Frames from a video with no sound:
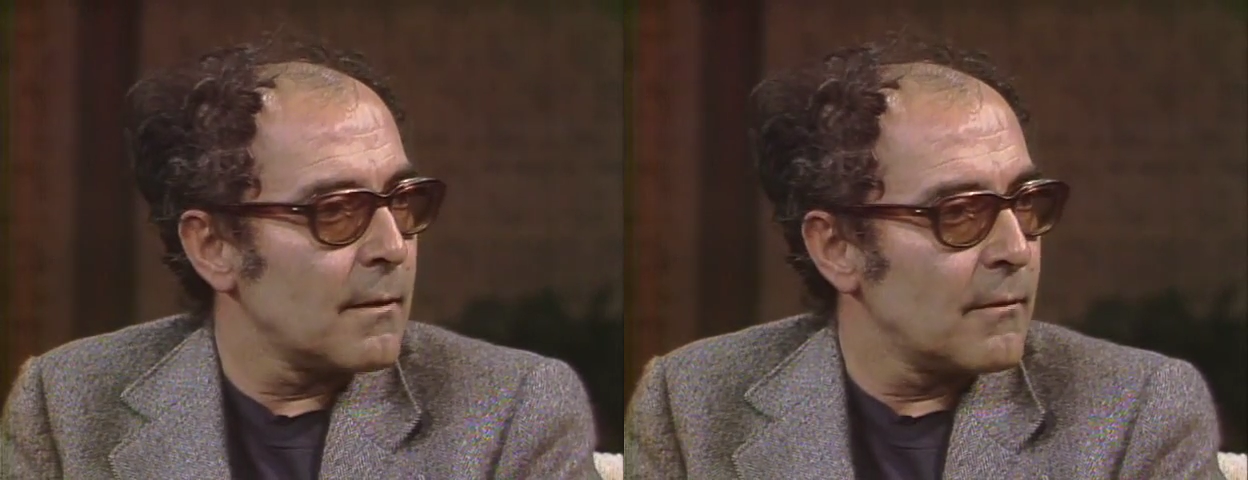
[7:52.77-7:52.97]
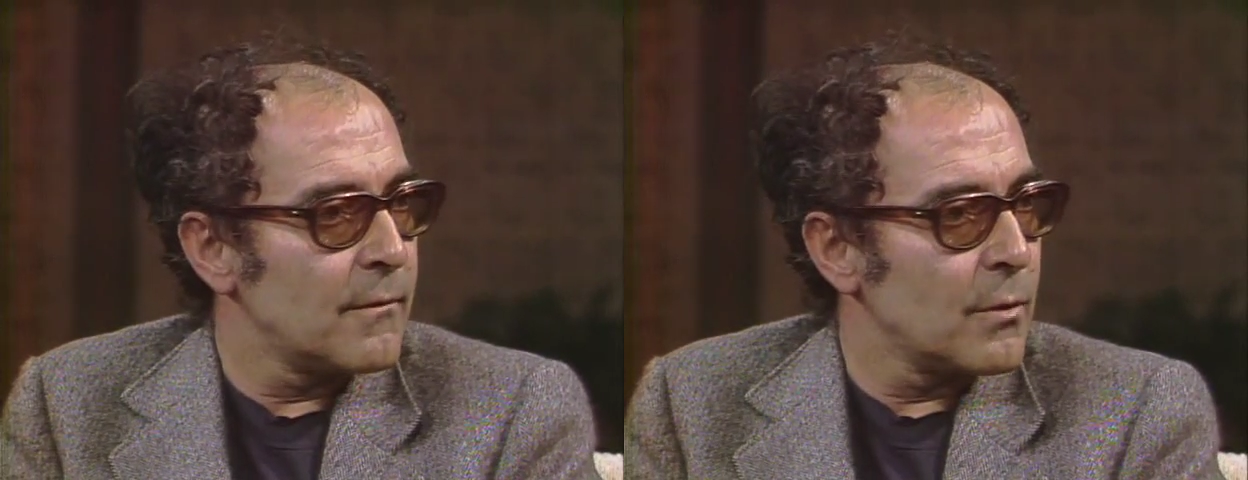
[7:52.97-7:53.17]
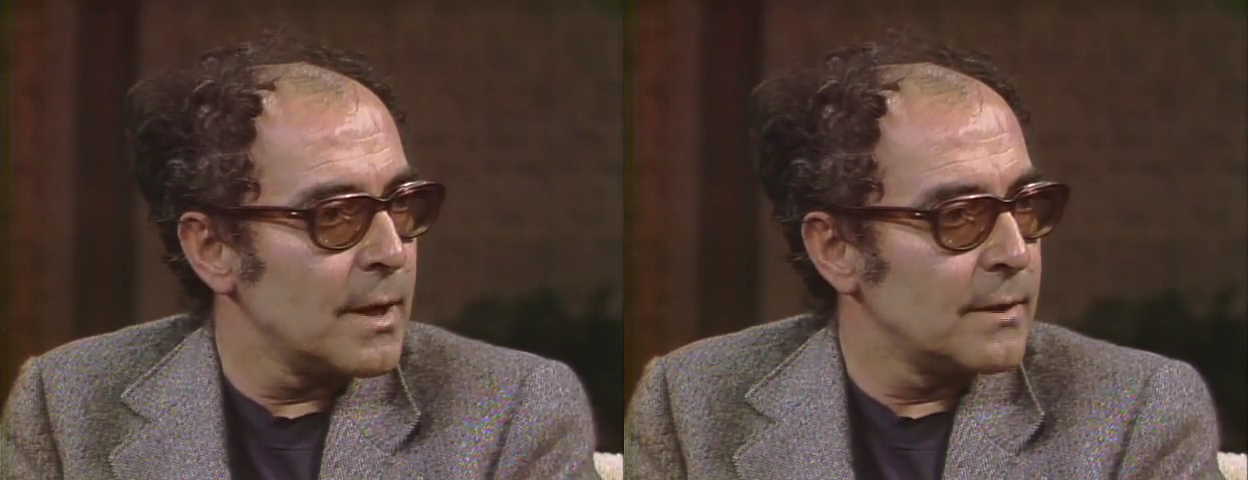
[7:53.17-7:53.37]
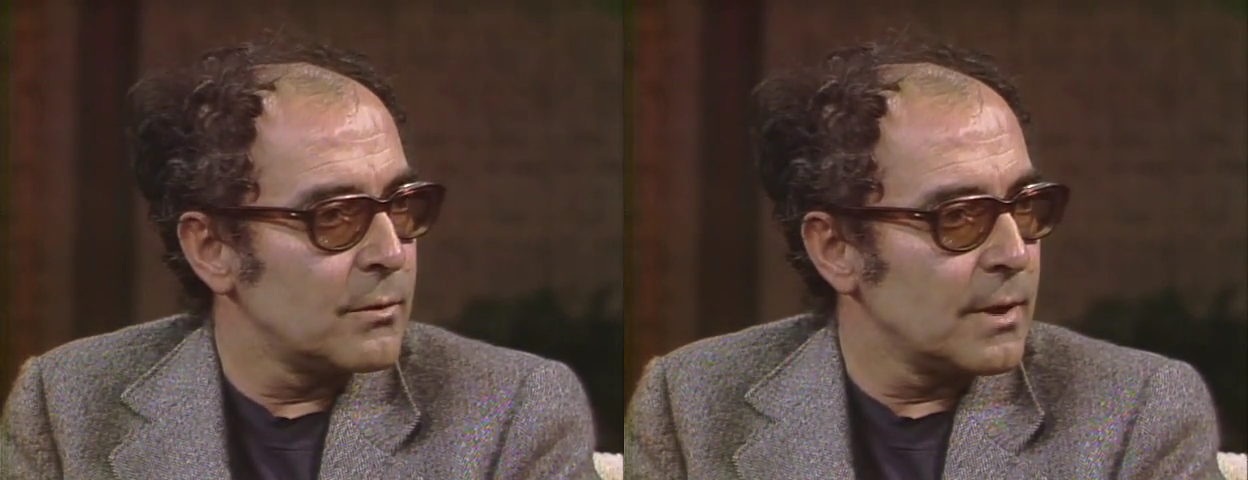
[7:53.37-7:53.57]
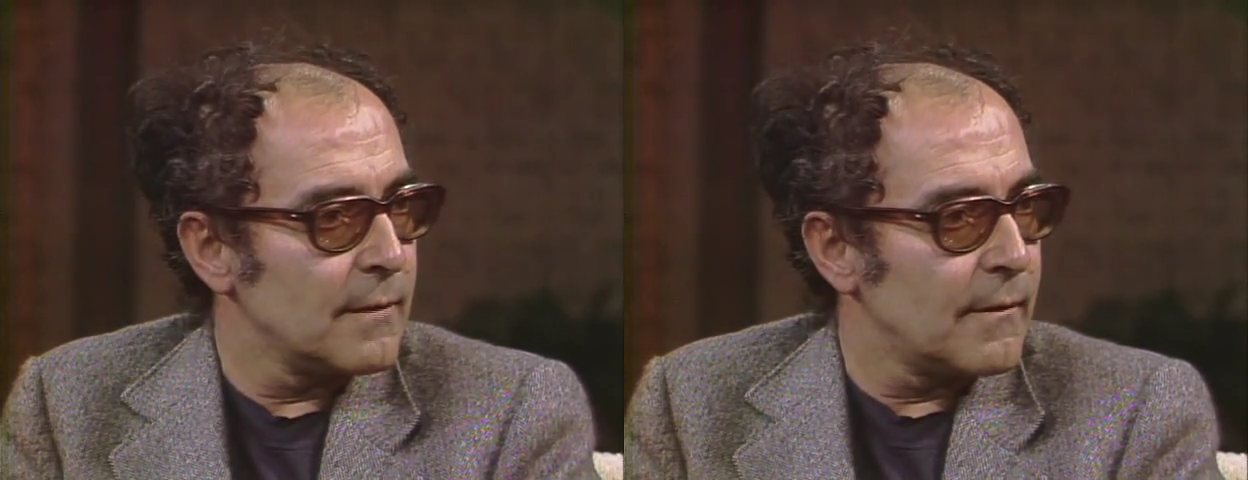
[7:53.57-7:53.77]
They're afraid
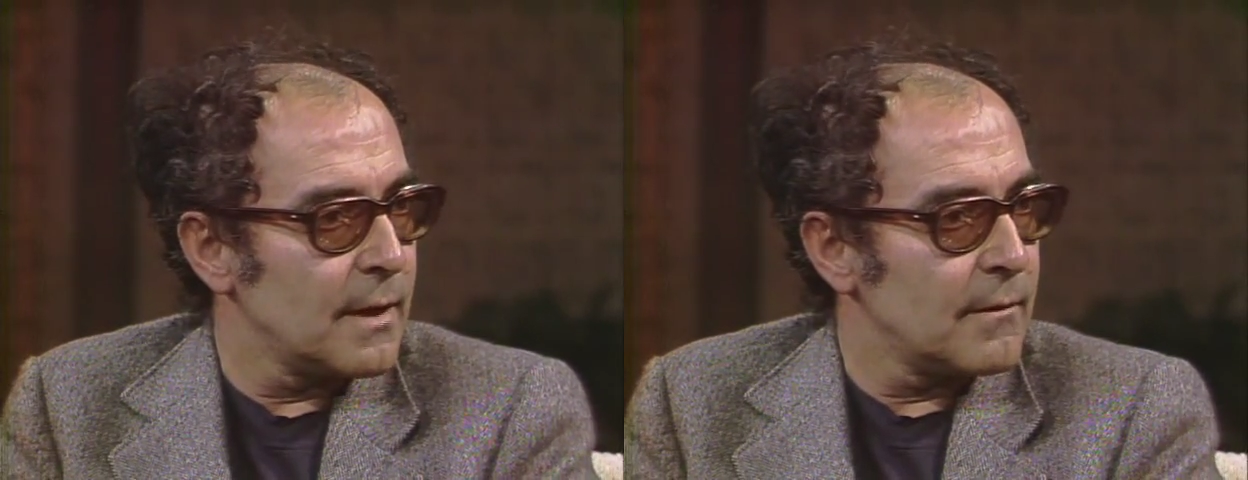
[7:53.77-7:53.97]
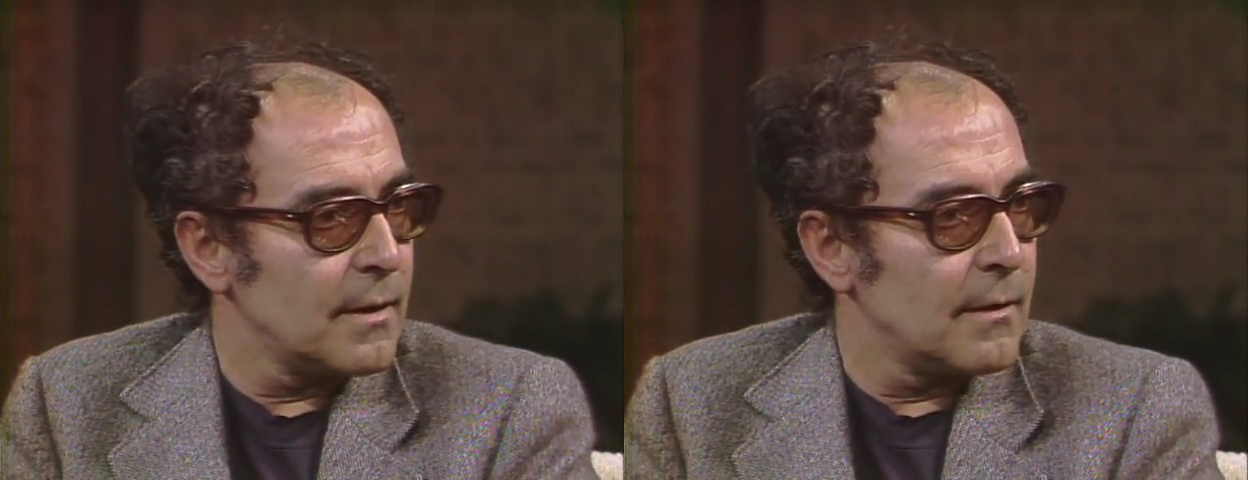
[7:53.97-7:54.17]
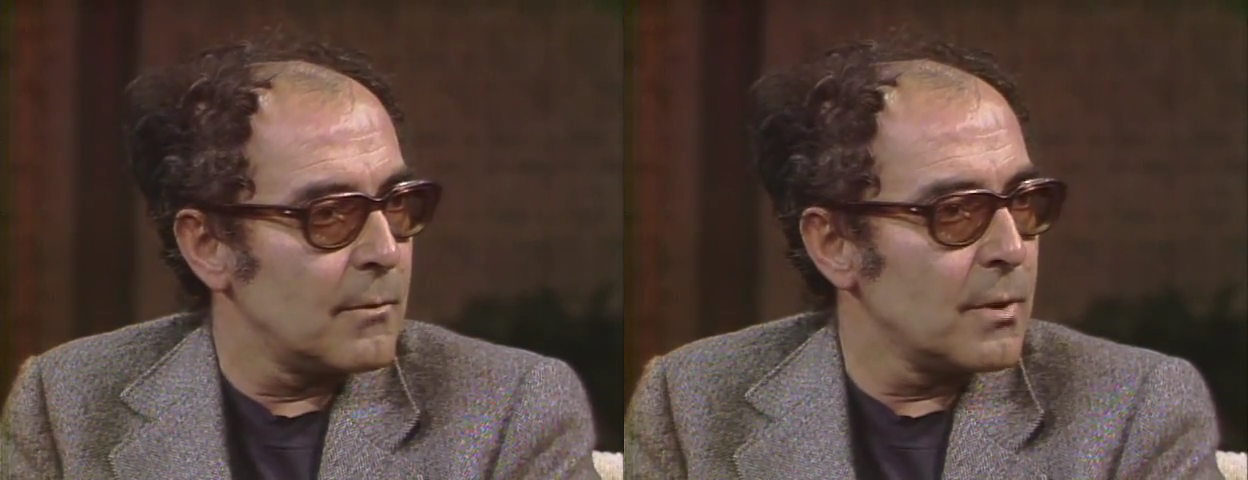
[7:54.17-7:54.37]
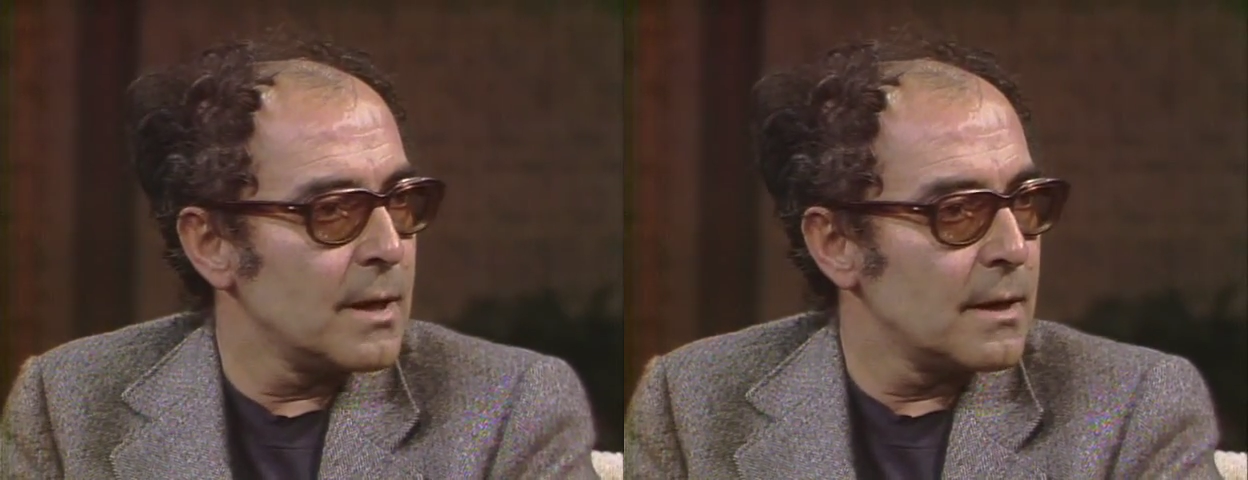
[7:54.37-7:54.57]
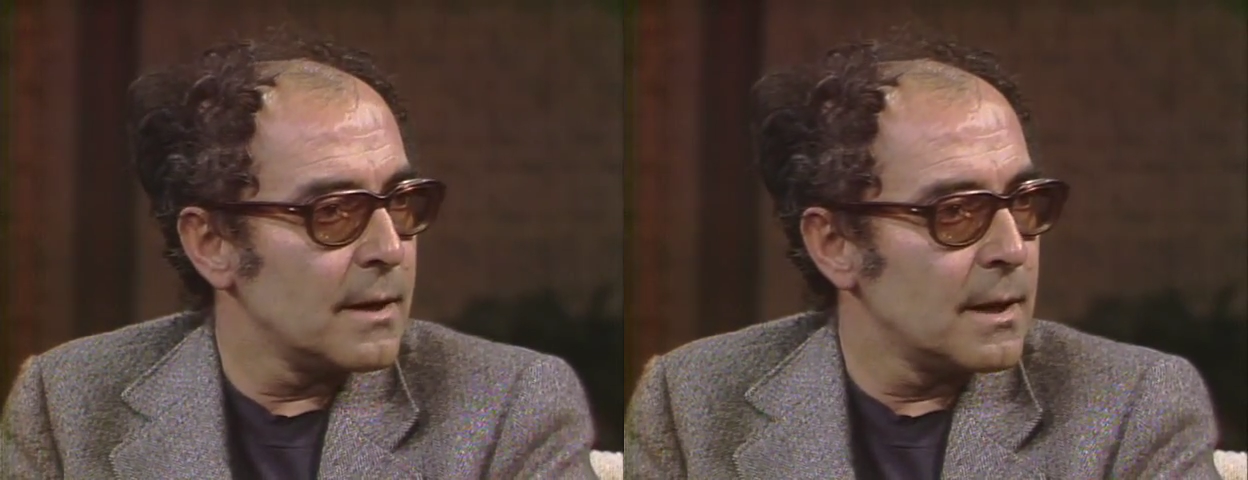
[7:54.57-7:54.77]
to give their
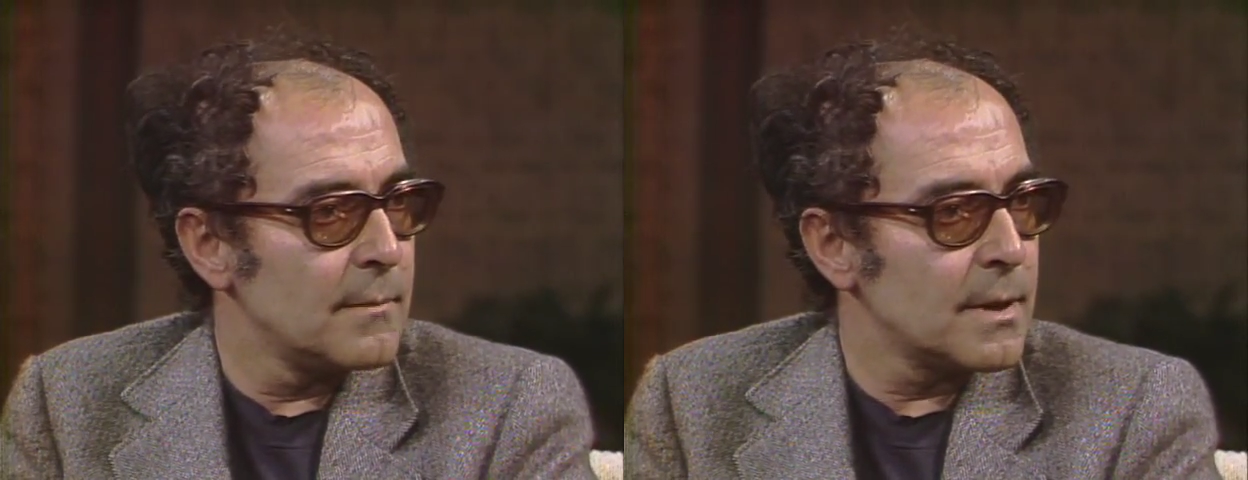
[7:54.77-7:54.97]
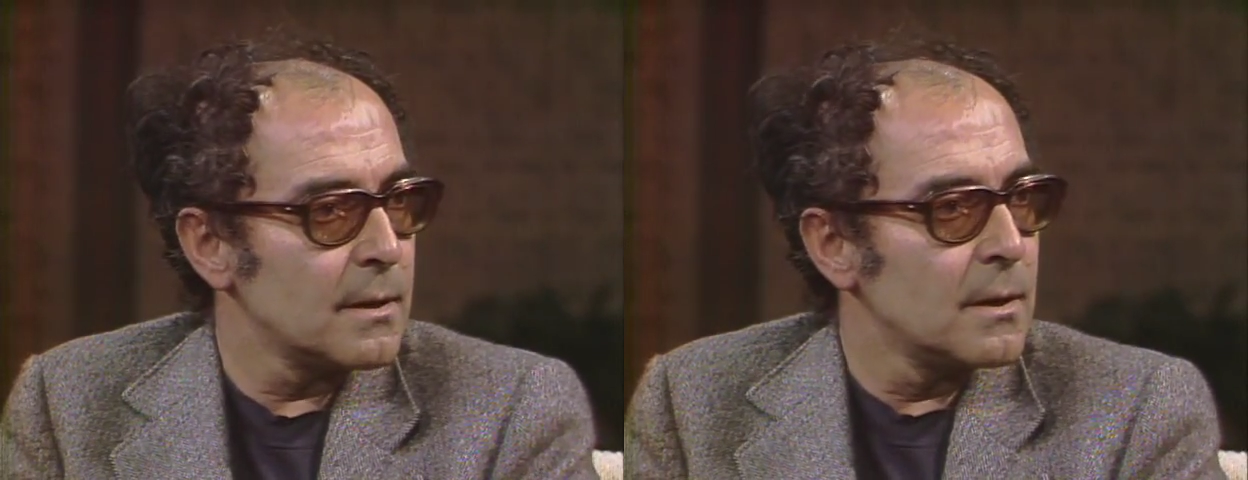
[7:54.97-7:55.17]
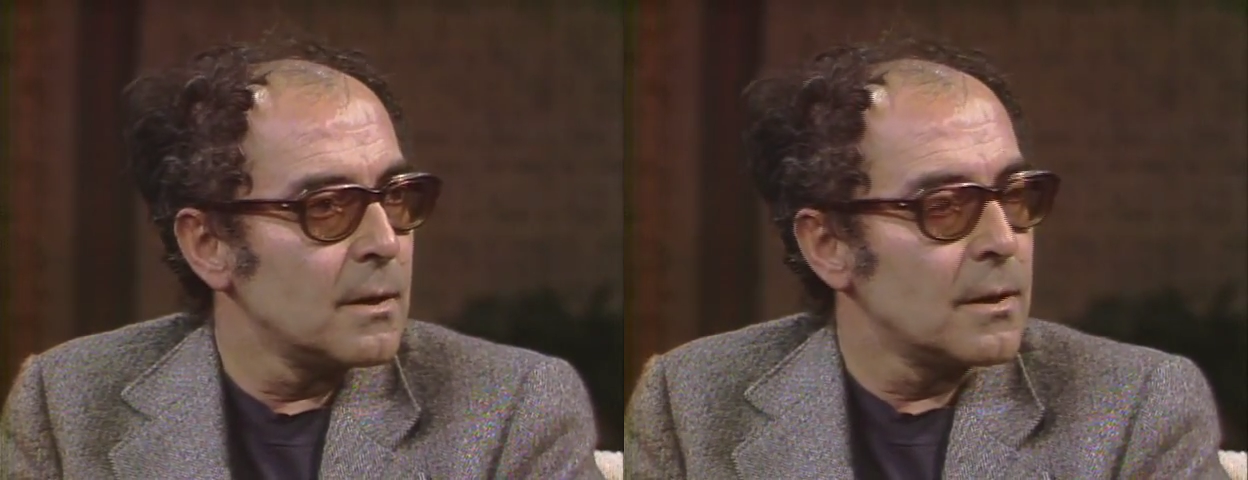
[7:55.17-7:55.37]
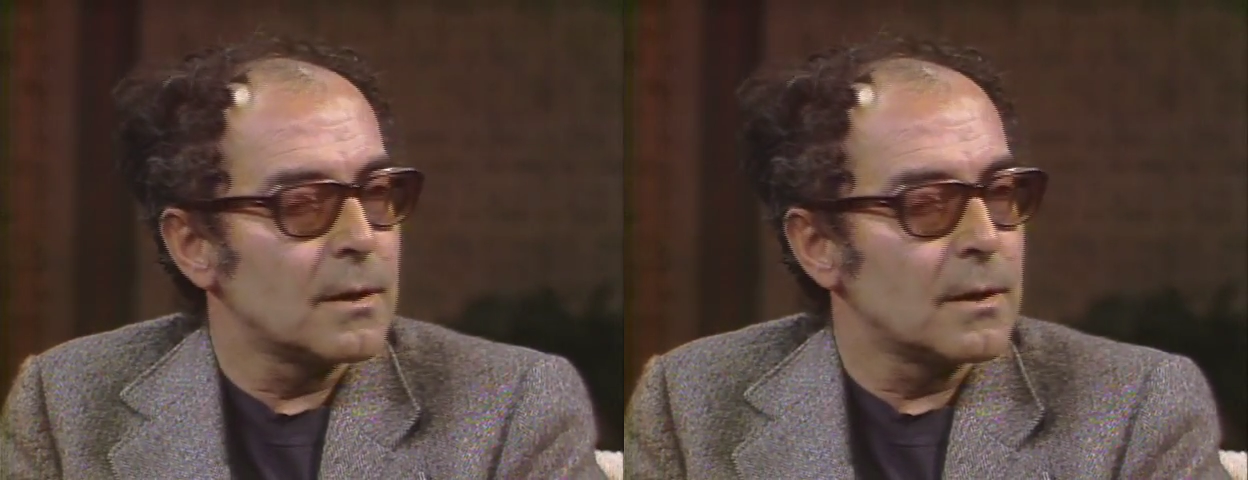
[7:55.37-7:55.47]
real names. Mm-hmm.